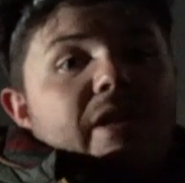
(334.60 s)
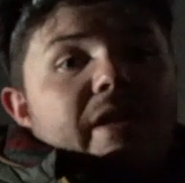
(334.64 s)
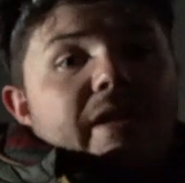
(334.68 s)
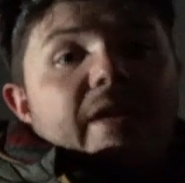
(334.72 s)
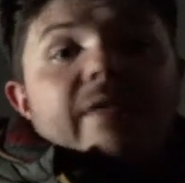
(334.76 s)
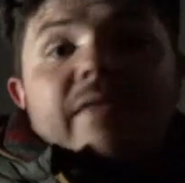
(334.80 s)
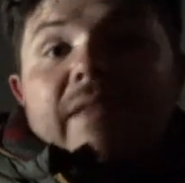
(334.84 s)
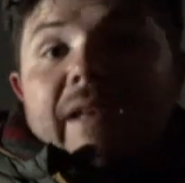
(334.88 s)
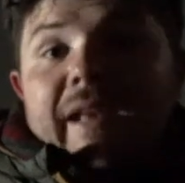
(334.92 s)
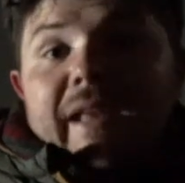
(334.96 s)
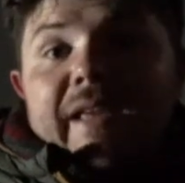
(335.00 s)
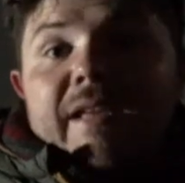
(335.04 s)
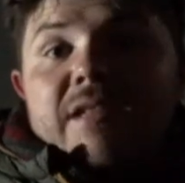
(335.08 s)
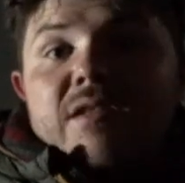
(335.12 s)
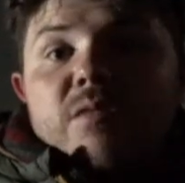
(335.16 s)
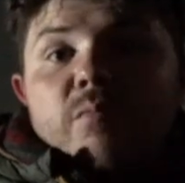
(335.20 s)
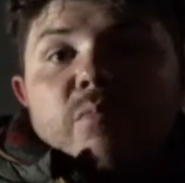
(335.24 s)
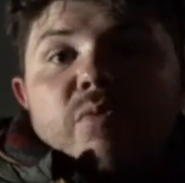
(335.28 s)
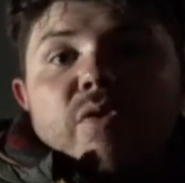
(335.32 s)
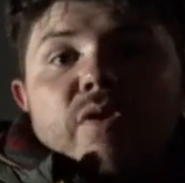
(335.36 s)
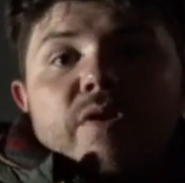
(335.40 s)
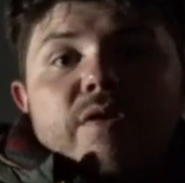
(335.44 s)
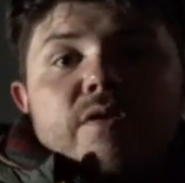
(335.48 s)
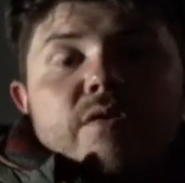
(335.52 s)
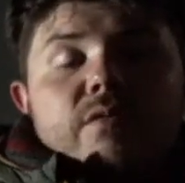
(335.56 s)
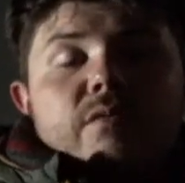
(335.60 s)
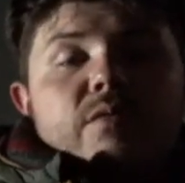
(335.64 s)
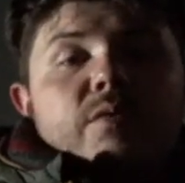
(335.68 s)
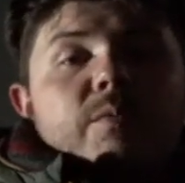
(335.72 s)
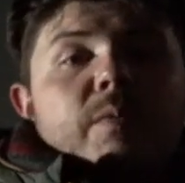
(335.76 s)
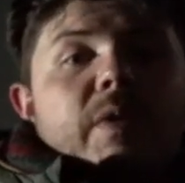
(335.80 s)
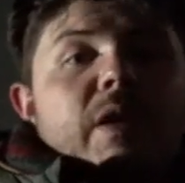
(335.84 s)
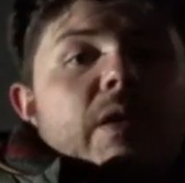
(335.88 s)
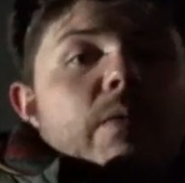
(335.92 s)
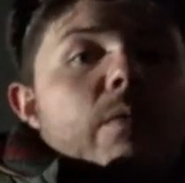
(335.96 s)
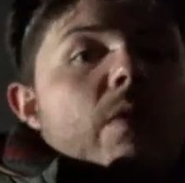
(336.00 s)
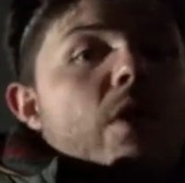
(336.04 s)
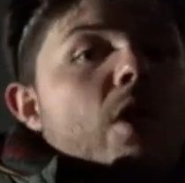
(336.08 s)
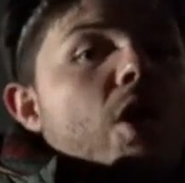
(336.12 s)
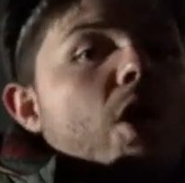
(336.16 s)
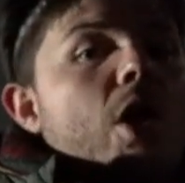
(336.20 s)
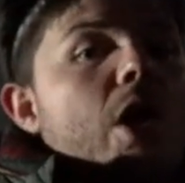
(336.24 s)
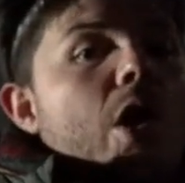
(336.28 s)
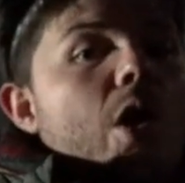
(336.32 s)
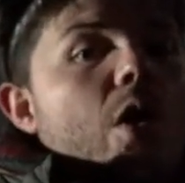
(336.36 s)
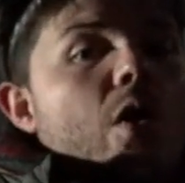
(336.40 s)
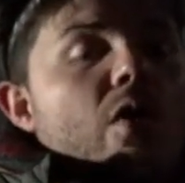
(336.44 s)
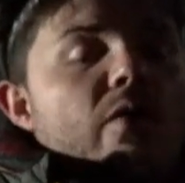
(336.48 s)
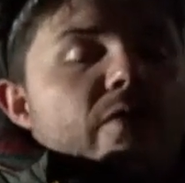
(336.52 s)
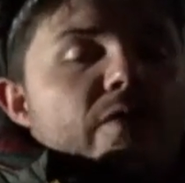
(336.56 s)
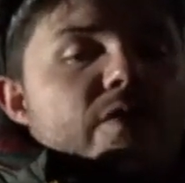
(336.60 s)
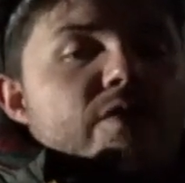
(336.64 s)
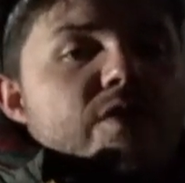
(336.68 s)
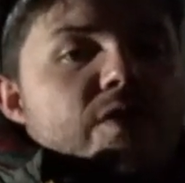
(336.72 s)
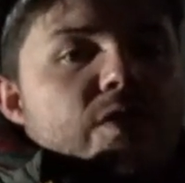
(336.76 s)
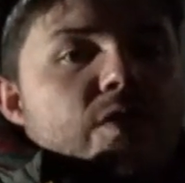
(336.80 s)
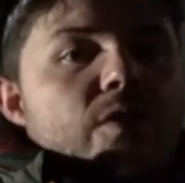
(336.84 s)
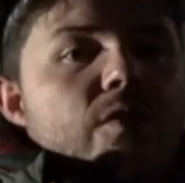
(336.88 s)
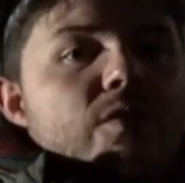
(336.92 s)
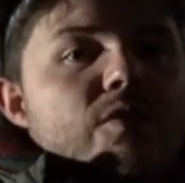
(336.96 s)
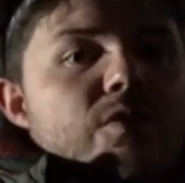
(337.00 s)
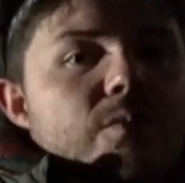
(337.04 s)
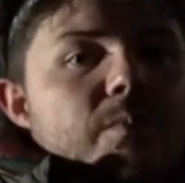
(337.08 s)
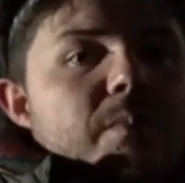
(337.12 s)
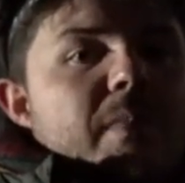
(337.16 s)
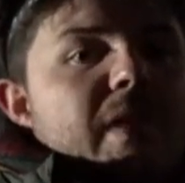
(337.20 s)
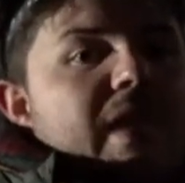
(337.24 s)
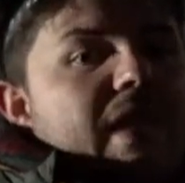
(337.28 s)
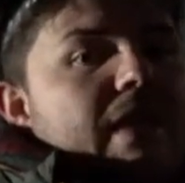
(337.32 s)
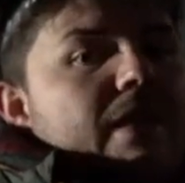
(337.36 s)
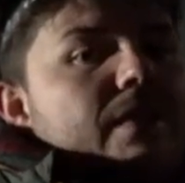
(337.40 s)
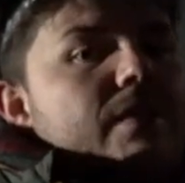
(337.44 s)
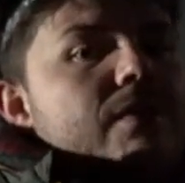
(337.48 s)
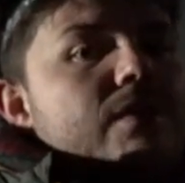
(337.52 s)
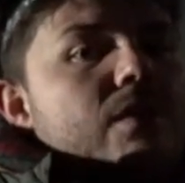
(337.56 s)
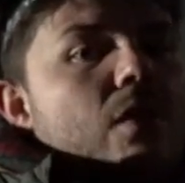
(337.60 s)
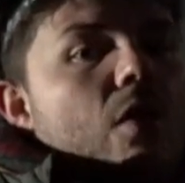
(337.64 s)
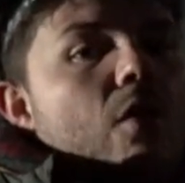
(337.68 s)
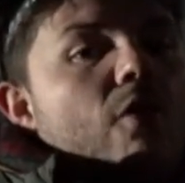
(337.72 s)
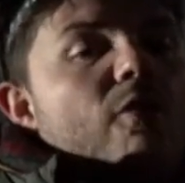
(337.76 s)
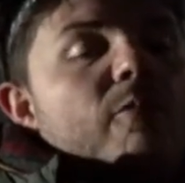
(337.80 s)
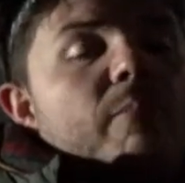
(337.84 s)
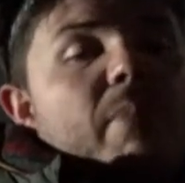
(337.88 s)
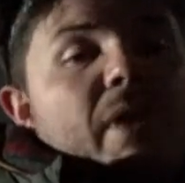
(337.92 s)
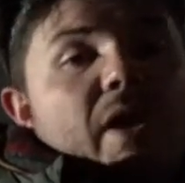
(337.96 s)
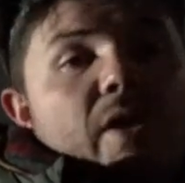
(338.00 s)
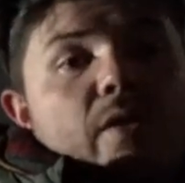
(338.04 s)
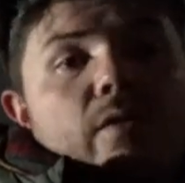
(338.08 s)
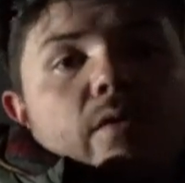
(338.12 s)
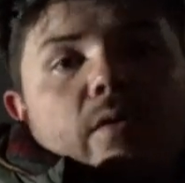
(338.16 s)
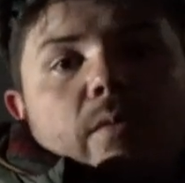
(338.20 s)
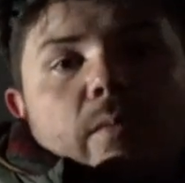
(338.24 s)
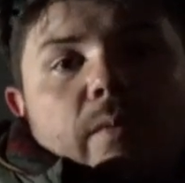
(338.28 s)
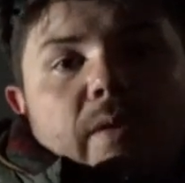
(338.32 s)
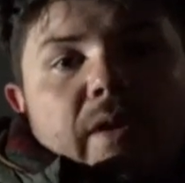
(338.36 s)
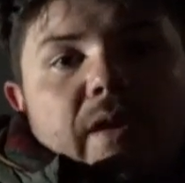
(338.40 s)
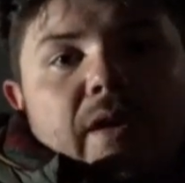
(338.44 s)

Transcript: like the laser pointer as well, offers a good means of polar